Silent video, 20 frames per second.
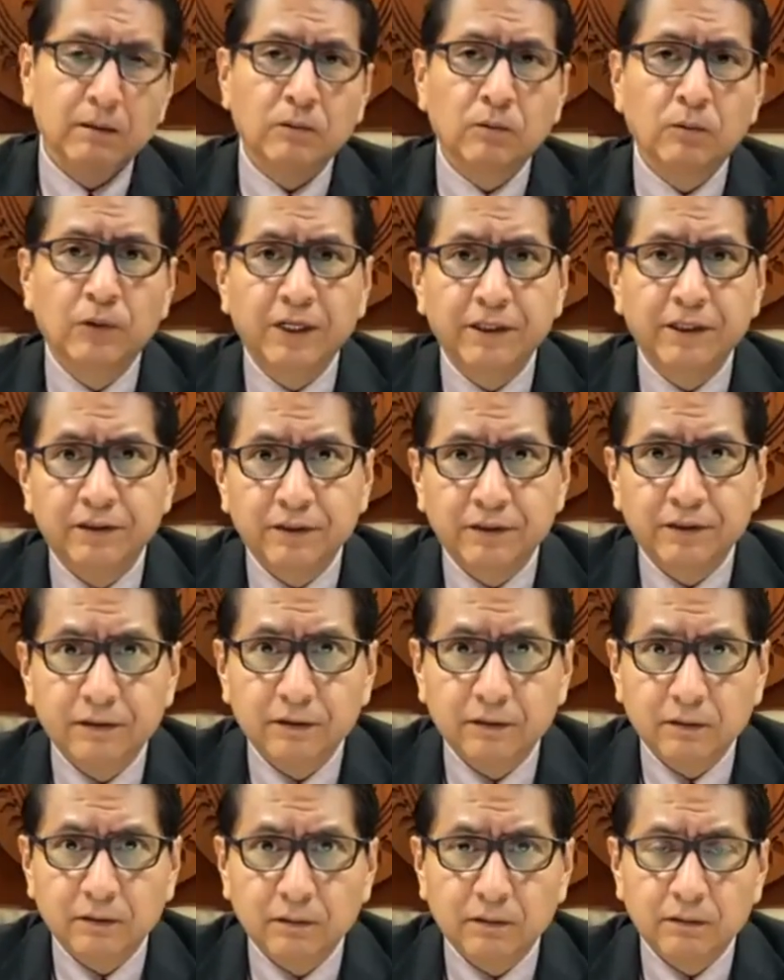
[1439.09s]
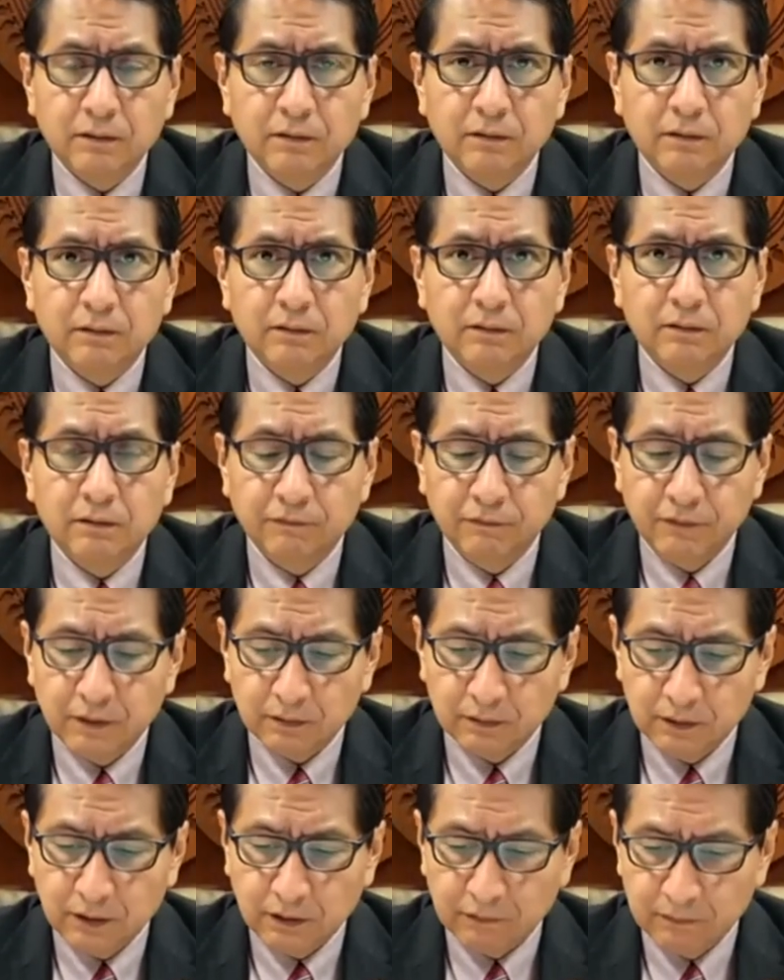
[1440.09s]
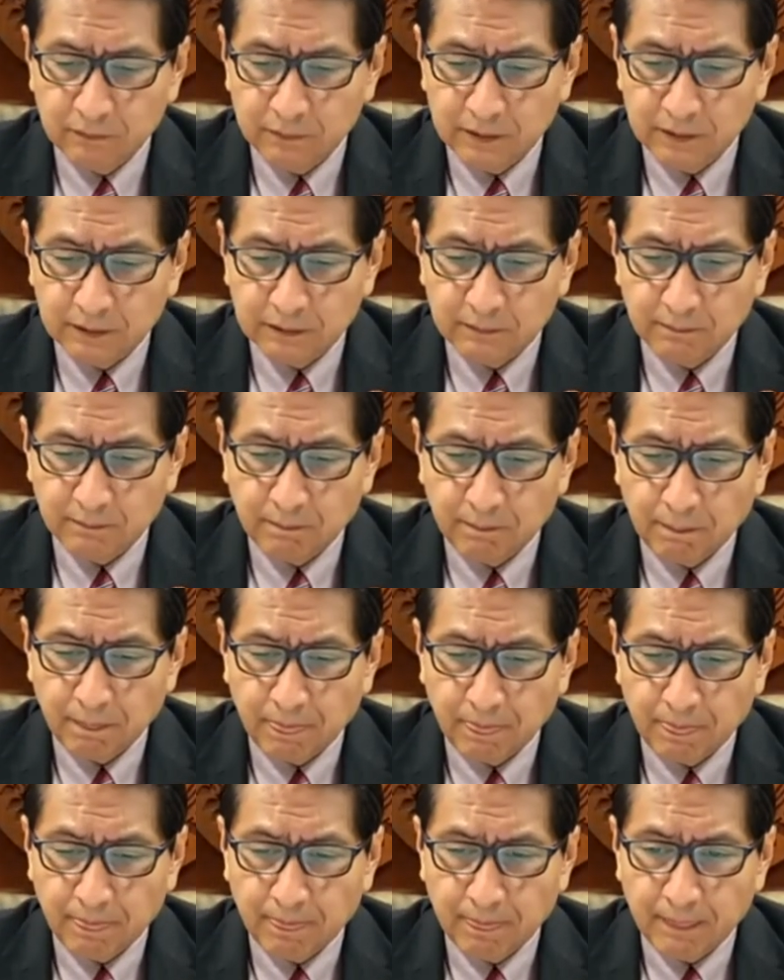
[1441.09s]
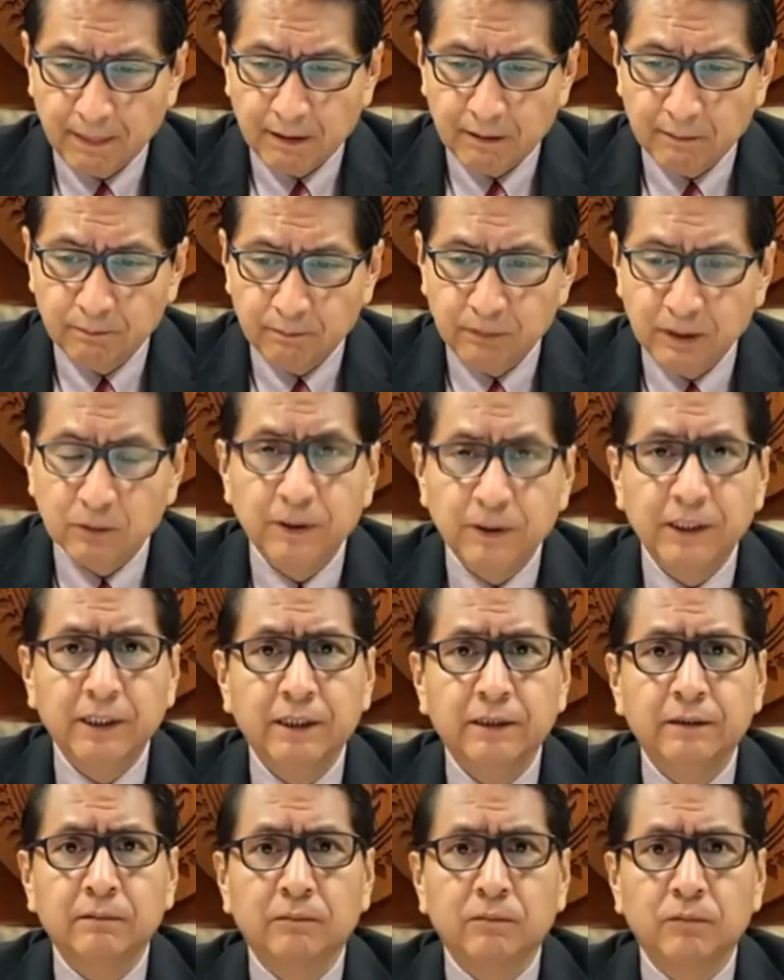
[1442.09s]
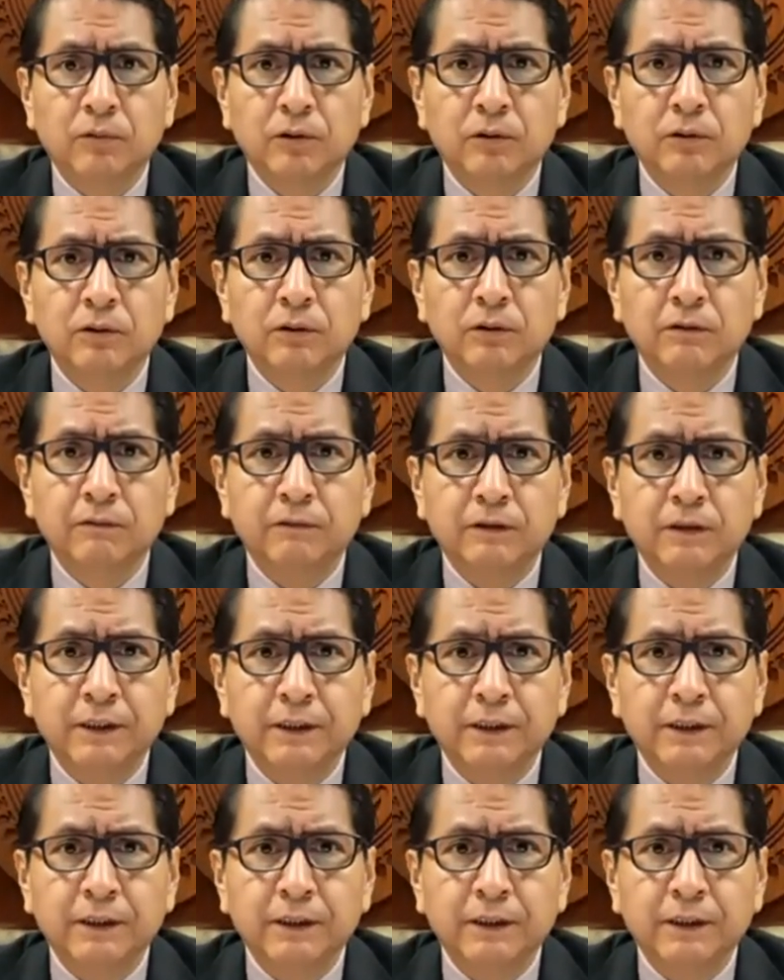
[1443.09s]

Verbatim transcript: with the federal government. But we didn't roll over